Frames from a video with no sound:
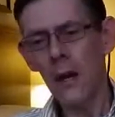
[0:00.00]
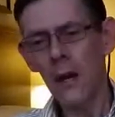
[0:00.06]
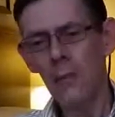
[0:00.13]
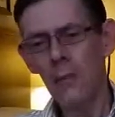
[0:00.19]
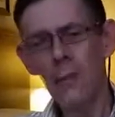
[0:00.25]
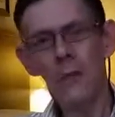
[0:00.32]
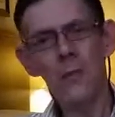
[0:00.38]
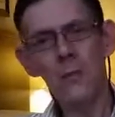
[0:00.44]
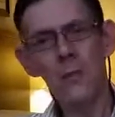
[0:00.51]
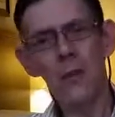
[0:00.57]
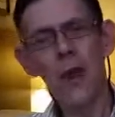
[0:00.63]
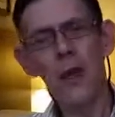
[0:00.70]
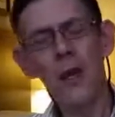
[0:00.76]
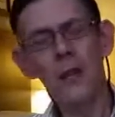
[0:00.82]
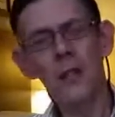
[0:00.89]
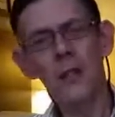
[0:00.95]

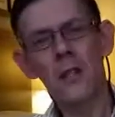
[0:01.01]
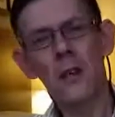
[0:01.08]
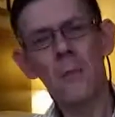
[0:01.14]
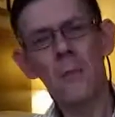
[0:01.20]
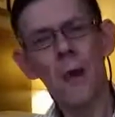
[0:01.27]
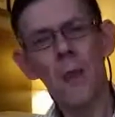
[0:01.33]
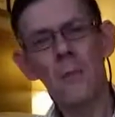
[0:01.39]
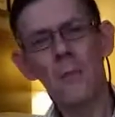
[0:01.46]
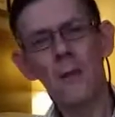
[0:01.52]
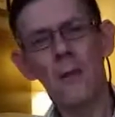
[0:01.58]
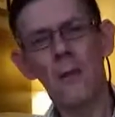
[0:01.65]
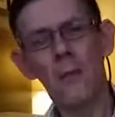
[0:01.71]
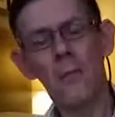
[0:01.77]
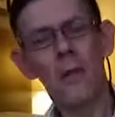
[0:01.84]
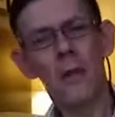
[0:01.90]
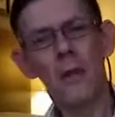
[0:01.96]
misplace a
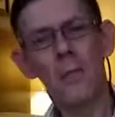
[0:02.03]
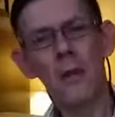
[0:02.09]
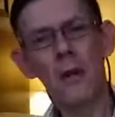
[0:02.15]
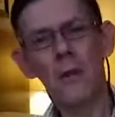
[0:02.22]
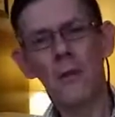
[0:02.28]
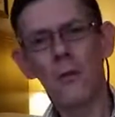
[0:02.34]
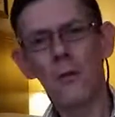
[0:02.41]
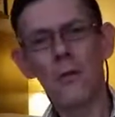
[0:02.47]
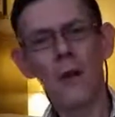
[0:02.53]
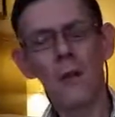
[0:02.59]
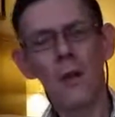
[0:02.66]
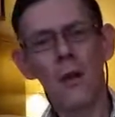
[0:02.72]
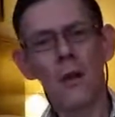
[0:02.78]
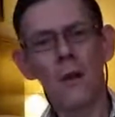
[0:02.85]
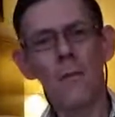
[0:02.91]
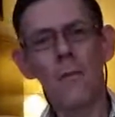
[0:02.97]
paperclip, but because you've got
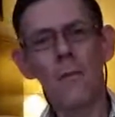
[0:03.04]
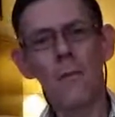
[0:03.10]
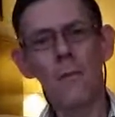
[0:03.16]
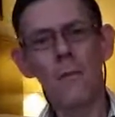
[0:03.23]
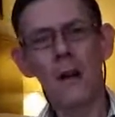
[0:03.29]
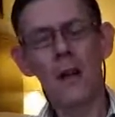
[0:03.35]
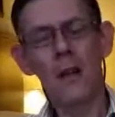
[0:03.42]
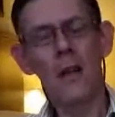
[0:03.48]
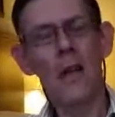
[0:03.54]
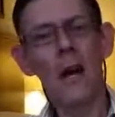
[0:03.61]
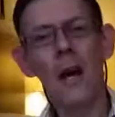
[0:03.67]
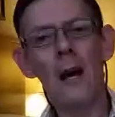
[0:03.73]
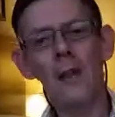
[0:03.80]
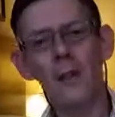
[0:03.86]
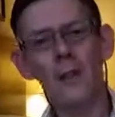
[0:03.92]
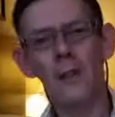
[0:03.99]

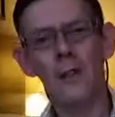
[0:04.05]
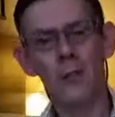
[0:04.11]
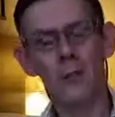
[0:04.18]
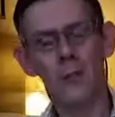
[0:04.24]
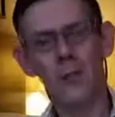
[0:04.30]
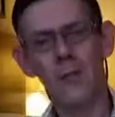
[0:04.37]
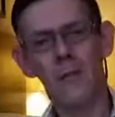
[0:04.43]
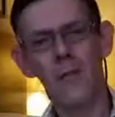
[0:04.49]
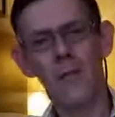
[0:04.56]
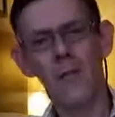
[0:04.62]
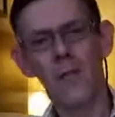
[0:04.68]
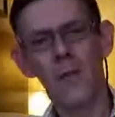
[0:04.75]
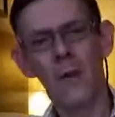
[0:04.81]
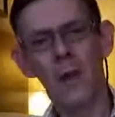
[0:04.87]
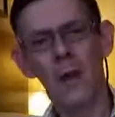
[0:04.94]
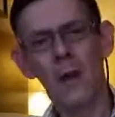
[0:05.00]
thousands of them,
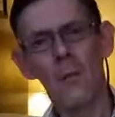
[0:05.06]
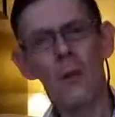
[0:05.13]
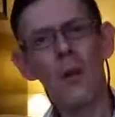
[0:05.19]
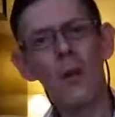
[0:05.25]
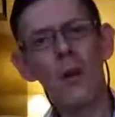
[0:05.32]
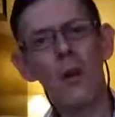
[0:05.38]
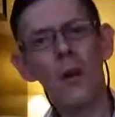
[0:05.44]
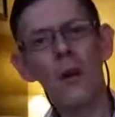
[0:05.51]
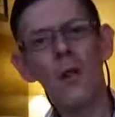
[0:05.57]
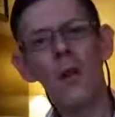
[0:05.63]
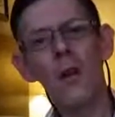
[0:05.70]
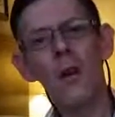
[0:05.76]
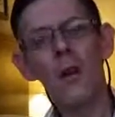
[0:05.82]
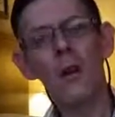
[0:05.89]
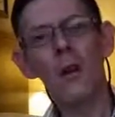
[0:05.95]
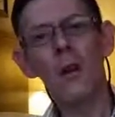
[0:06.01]
but you can
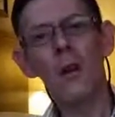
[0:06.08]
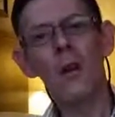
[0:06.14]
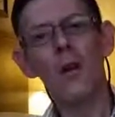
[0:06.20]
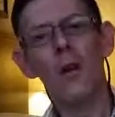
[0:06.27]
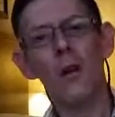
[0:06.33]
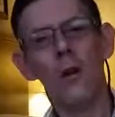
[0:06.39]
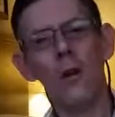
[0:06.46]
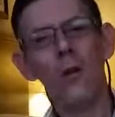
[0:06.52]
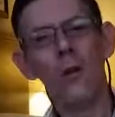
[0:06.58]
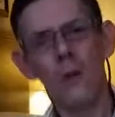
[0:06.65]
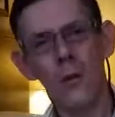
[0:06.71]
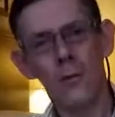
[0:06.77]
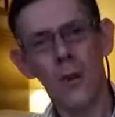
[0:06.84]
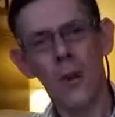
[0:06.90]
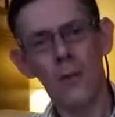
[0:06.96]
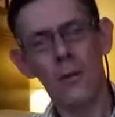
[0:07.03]
never lose a
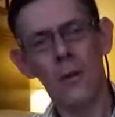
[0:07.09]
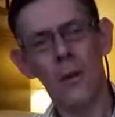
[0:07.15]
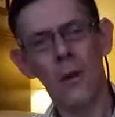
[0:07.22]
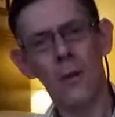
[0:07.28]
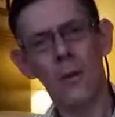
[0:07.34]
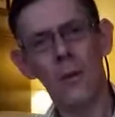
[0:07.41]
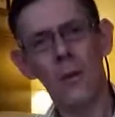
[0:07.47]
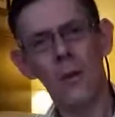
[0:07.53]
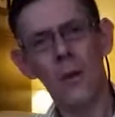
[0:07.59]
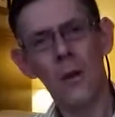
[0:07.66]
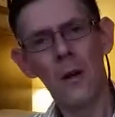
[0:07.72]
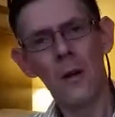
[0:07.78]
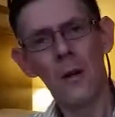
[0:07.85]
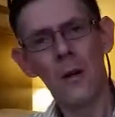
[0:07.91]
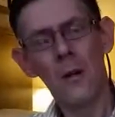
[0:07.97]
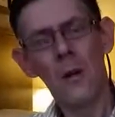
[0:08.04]
paperclip.
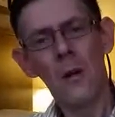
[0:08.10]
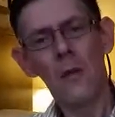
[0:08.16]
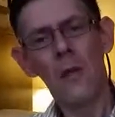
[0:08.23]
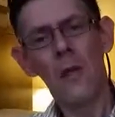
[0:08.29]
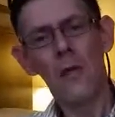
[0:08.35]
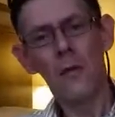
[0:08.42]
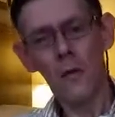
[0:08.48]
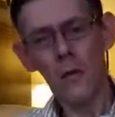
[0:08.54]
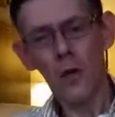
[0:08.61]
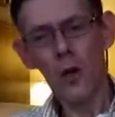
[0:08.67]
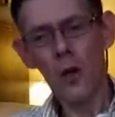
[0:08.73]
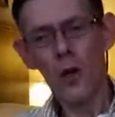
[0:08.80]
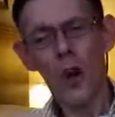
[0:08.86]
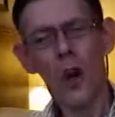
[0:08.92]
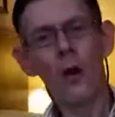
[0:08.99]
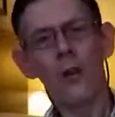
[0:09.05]
You know, if you've got a
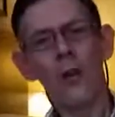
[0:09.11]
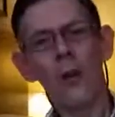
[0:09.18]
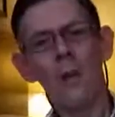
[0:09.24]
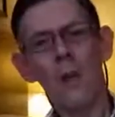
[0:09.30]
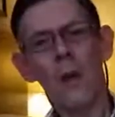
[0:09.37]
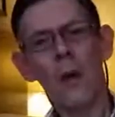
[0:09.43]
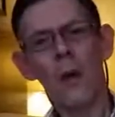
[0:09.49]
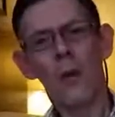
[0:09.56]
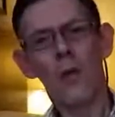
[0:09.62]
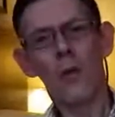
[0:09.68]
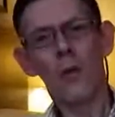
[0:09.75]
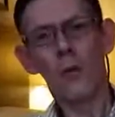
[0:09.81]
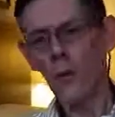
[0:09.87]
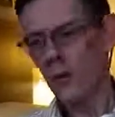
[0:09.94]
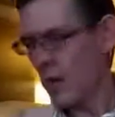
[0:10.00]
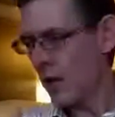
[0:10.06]
golden pen or
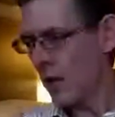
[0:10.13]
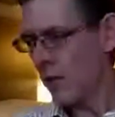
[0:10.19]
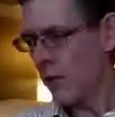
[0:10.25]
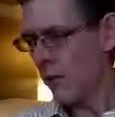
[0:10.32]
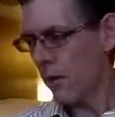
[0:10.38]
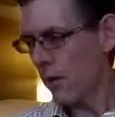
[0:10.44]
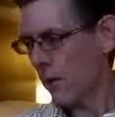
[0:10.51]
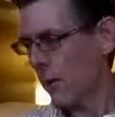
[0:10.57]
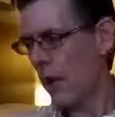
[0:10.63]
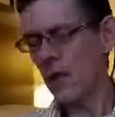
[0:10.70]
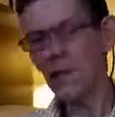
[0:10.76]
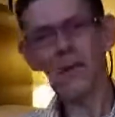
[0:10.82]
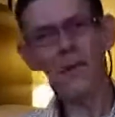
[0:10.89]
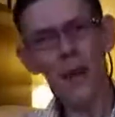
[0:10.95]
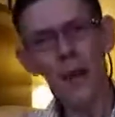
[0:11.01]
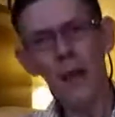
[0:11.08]
your cell phone that
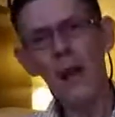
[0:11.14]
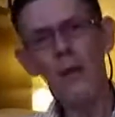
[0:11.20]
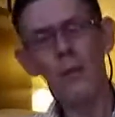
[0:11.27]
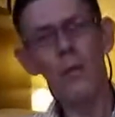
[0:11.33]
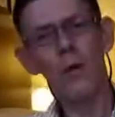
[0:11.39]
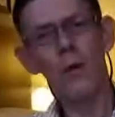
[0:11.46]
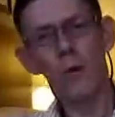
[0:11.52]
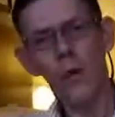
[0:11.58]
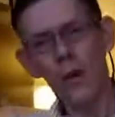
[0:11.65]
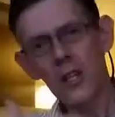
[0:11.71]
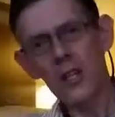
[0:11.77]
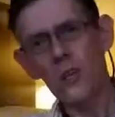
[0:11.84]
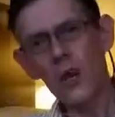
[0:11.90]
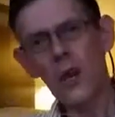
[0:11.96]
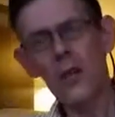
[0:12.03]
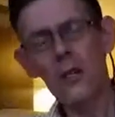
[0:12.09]
is valuable or
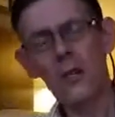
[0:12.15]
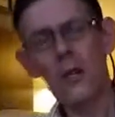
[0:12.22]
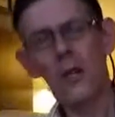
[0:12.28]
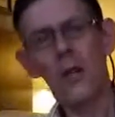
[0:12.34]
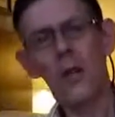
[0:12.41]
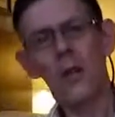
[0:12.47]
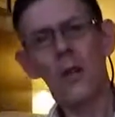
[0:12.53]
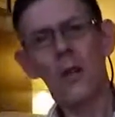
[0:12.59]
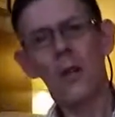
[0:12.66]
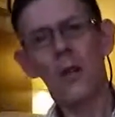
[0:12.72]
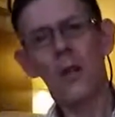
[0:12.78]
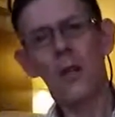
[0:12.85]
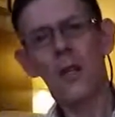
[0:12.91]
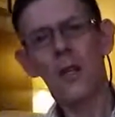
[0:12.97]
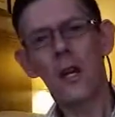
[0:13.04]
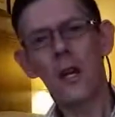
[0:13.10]
expensive, you
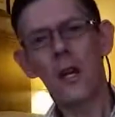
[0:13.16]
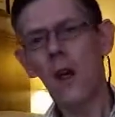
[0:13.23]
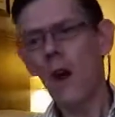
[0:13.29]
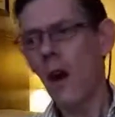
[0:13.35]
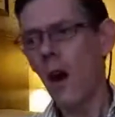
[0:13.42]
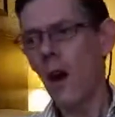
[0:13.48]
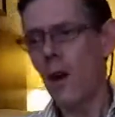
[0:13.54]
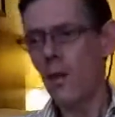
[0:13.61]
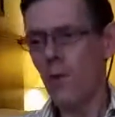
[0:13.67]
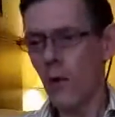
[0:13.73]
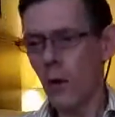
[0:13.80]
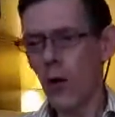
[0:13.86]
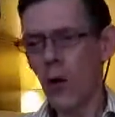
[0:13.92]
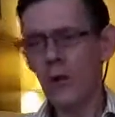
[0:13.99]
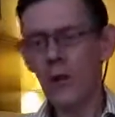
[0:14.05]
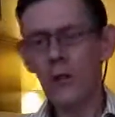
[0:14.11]
can say, I've
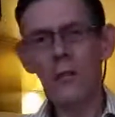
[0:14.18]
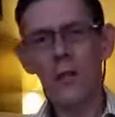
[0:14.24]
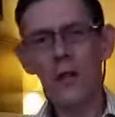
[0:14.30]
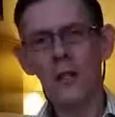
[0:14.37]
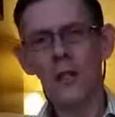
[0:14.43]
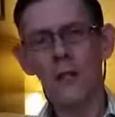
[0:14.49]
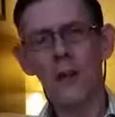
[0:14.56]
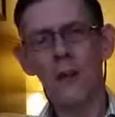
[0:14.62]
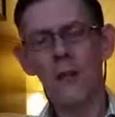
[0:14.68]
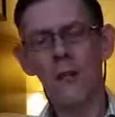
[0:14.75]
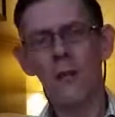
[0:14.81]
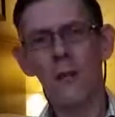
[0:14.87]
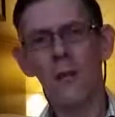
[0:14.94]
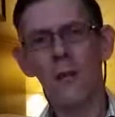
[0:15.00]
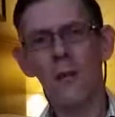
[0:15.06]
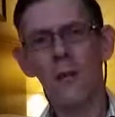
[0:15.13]
lost my cell
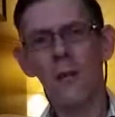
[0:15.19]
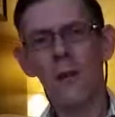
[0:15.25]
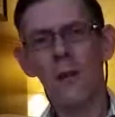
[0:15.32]
phone,